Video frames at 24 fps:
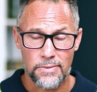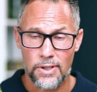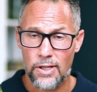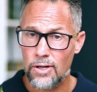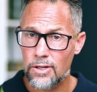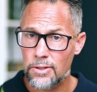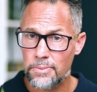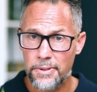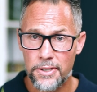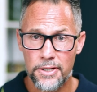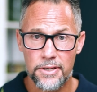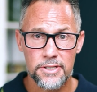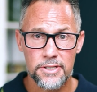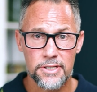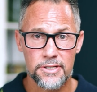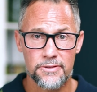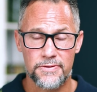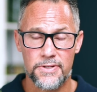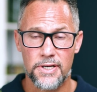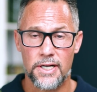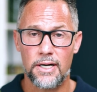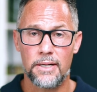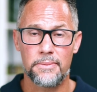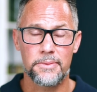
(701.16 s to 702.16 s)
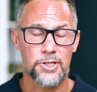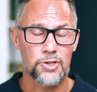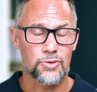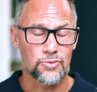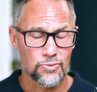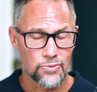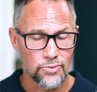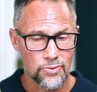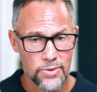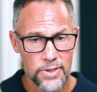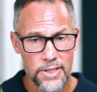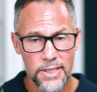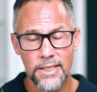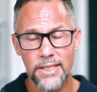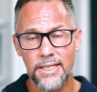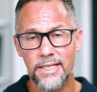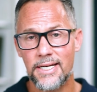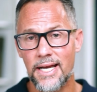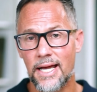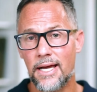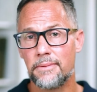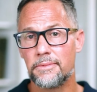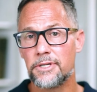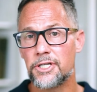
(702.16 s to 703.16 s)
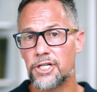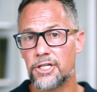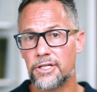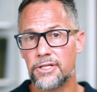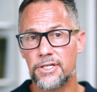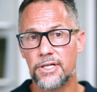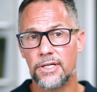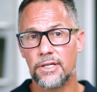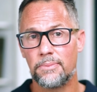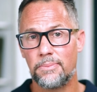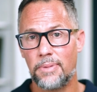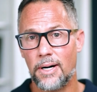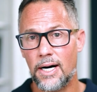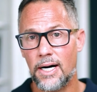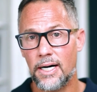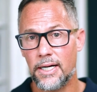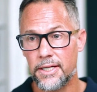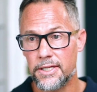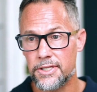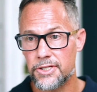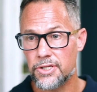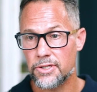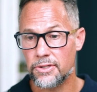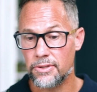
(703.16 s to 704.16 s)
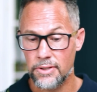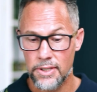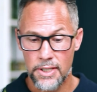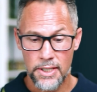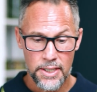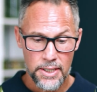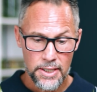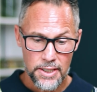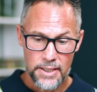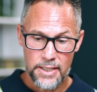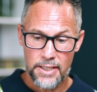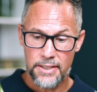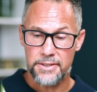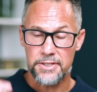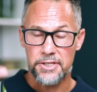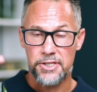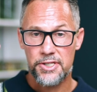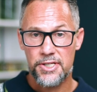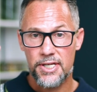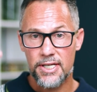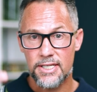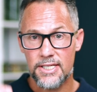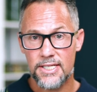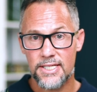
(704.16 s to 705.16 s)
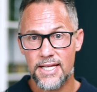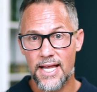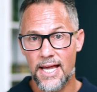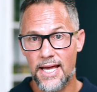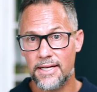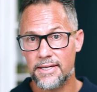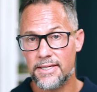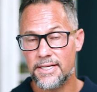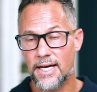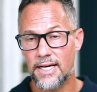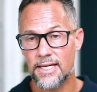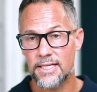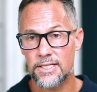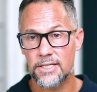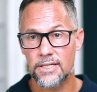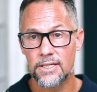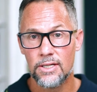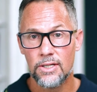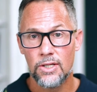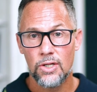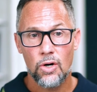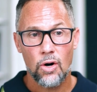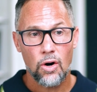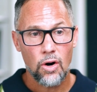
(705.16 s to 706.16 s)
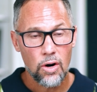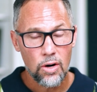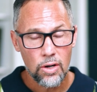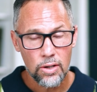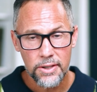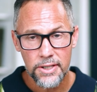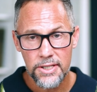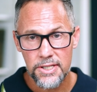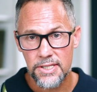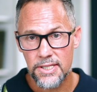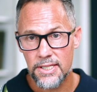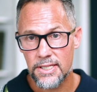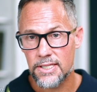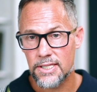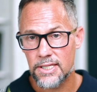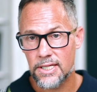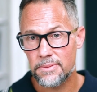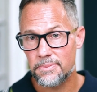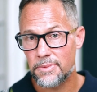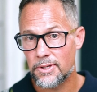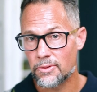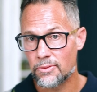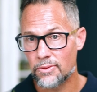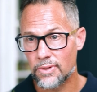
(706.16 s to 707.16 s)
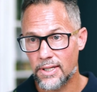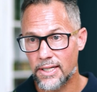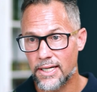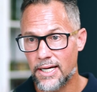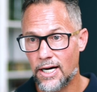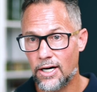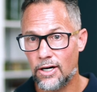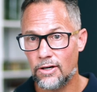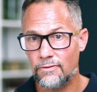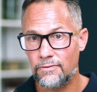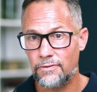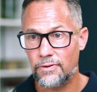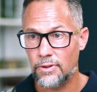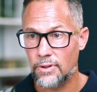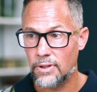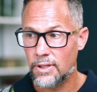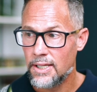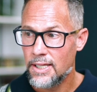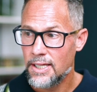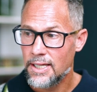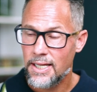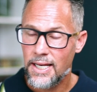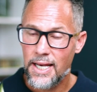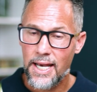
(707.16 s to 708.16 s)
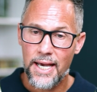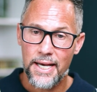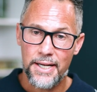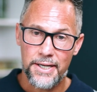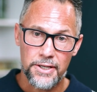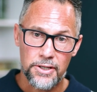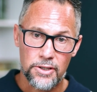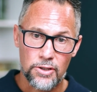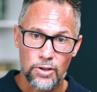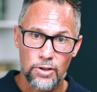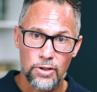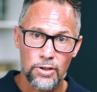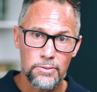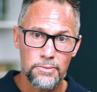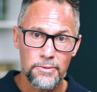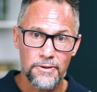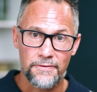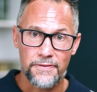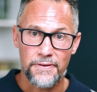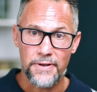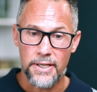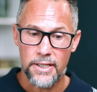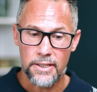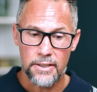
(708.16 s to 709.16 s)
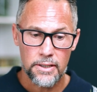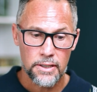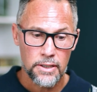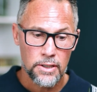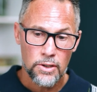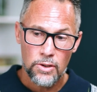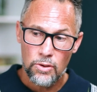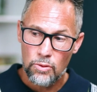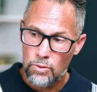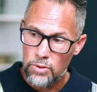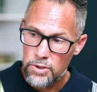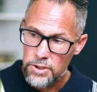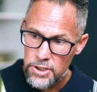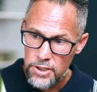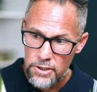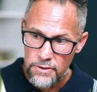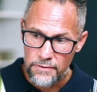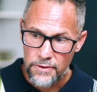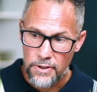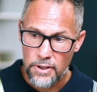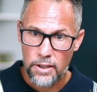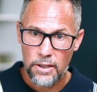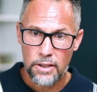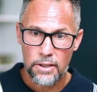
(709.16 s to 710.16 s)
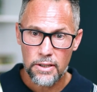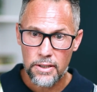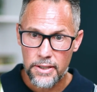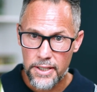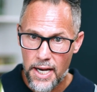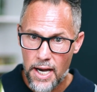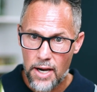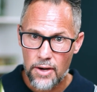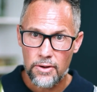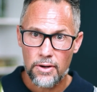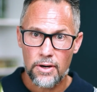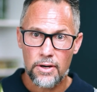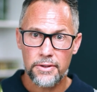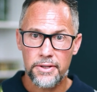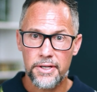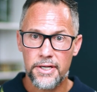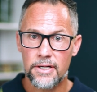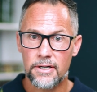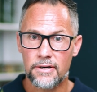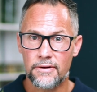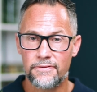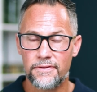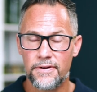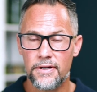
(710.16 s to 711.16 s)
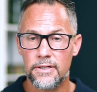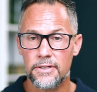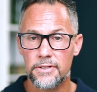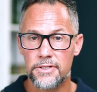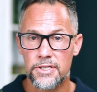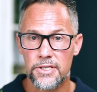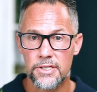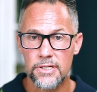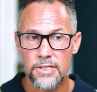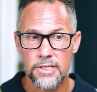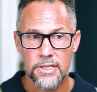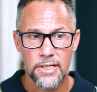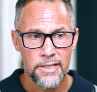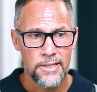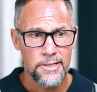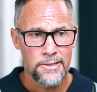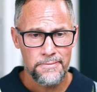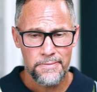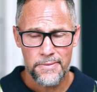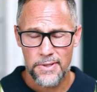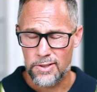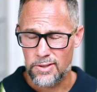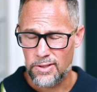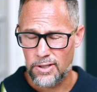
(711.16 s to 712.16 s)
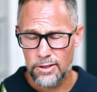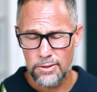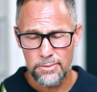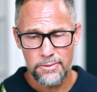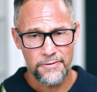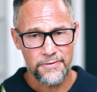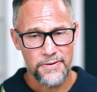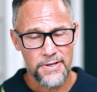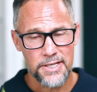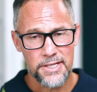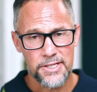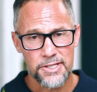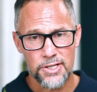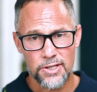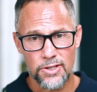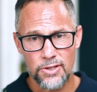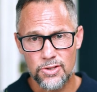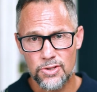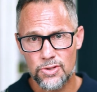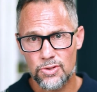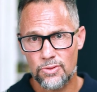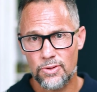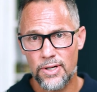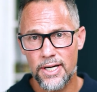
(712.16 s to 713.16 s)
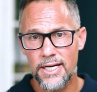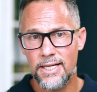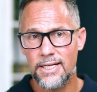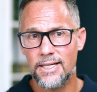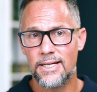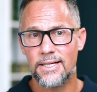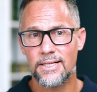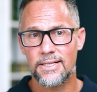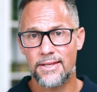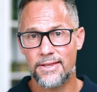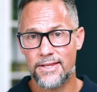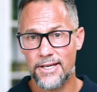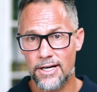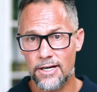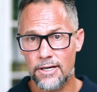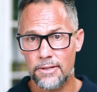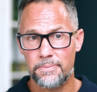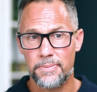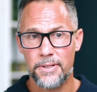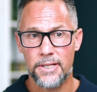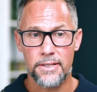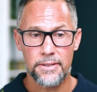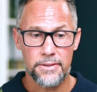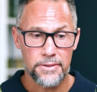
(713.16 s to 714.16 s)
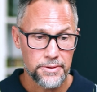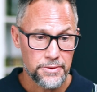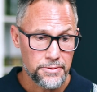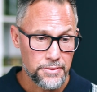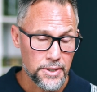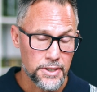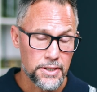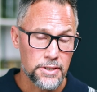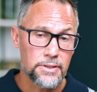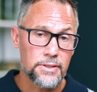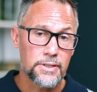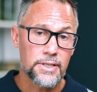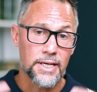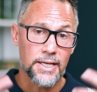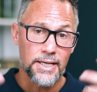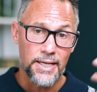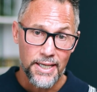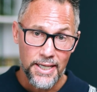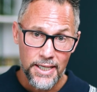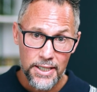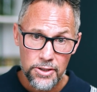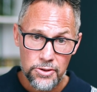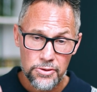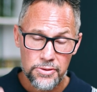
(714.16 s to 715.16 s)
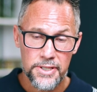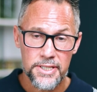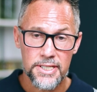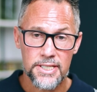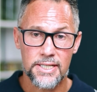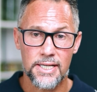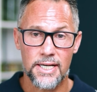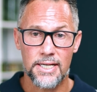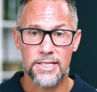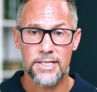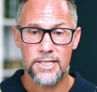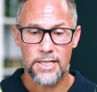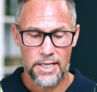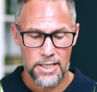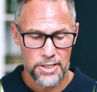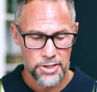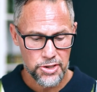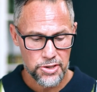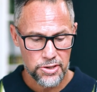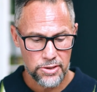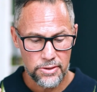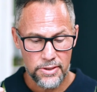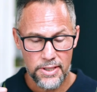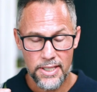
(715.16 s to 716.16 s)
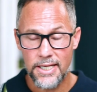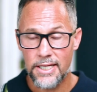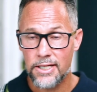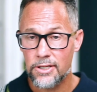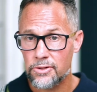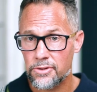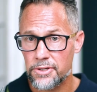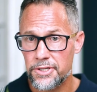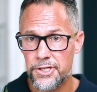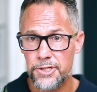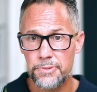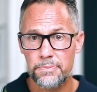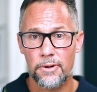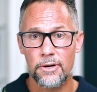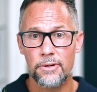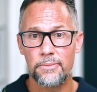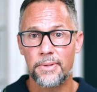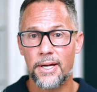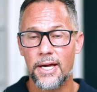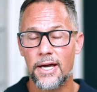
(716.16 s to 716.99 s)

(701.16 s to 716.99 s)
long periods of time. It's really damaging to the body. So get the sit stand desk. All these things can be really helpful. And enclomiphene, once you've cleared out all the interferences, the clomiphene is a great therapy that can increase testosterone, increase sperm